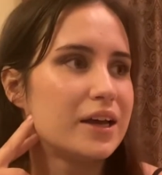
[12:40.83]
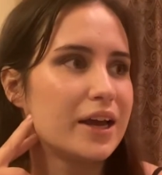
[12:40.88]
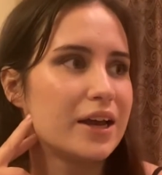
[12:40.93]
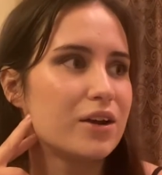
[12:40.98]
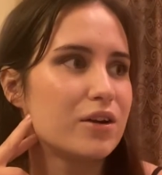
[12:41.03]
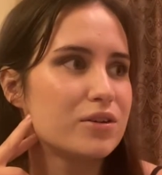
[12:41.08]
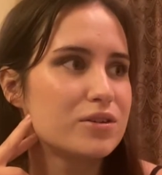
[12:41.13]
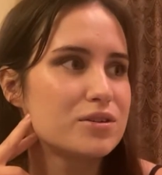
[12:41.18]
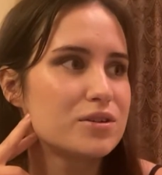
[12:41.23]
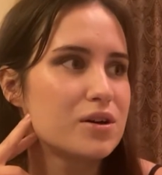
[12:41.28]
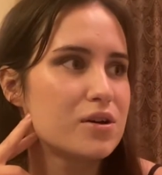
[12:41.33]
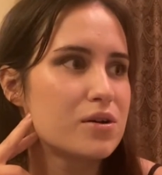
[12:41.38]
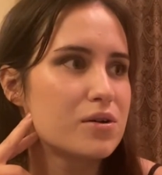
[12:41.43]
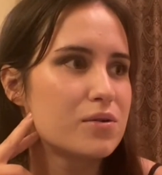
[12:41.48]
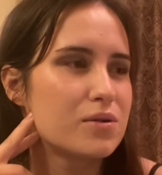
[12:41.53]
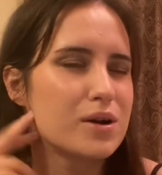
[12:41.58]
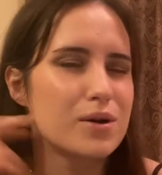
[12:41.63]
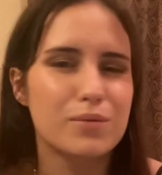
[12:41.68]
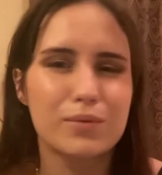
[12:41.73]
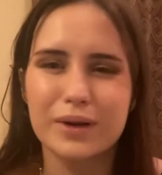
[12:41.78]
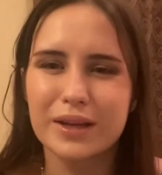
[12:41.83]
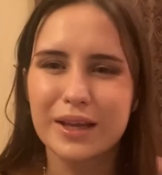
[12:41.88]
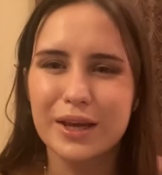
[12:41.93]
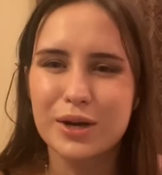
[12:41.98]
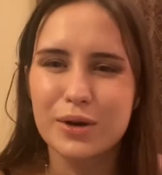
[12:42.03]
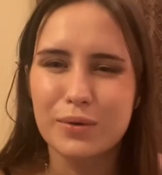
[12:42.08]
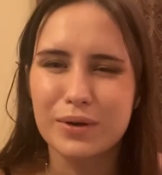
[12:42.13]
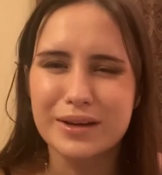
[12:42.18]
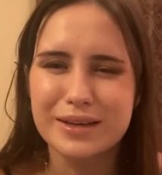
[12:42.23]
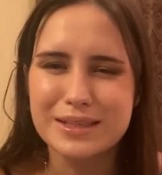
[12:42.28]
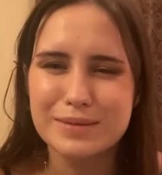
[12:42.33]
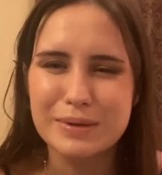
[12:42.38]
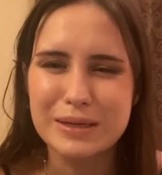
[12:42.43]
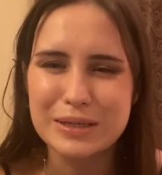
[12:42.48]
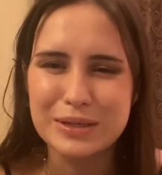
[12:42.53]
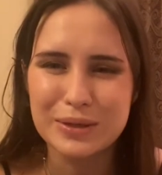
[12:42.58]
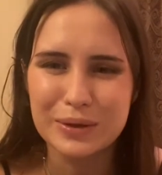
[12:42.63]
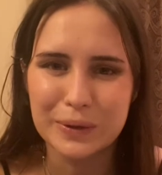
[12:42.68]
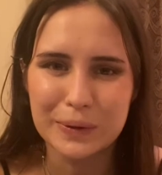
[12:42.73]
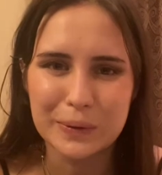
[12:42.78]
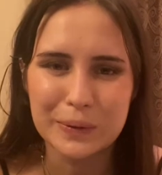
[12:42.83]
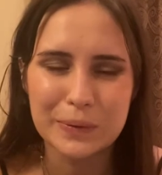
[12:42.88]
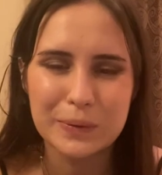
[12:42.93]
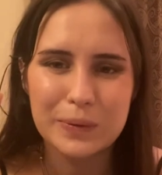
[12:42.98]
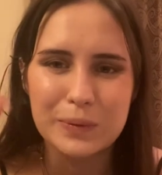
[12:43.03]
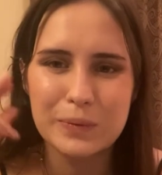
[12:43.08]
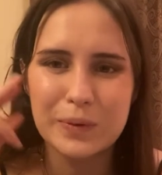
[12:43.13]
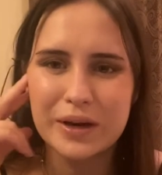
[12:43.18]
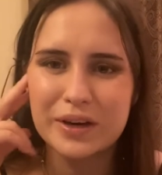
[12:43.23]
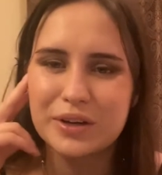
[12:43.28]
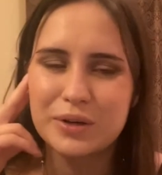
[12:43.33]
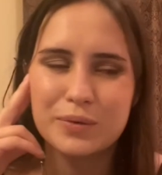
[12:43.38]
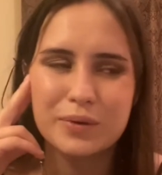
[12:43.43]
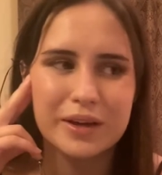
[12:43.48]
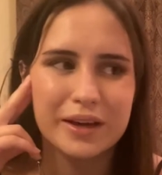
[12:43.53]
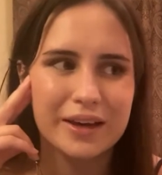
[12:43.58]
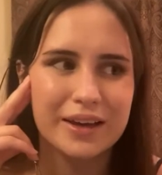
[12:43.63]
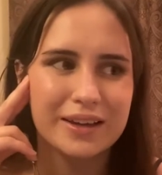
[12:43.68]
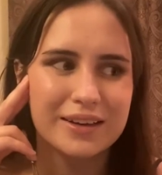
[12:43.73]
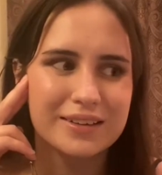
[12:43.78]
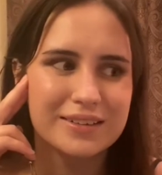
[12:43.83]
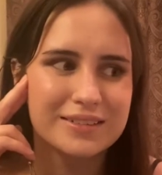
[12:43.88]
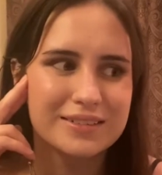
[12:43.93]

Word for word: it also really annoys me too when you get